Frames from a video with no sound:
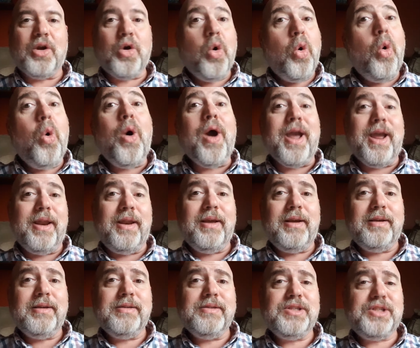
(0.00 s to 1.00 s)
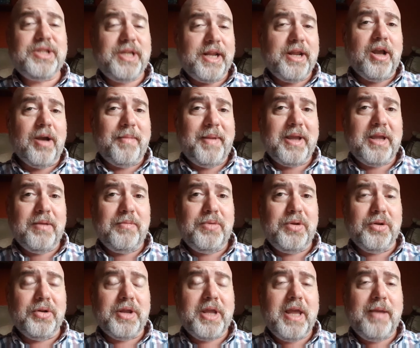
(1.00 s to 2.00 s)
coin sitting on my
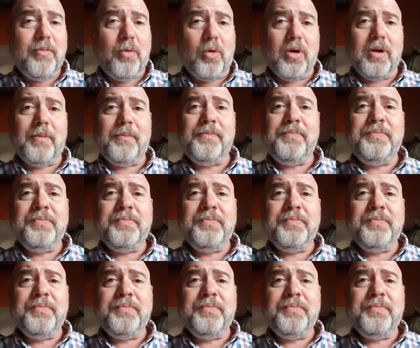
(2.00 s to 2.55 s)
computer keyboard.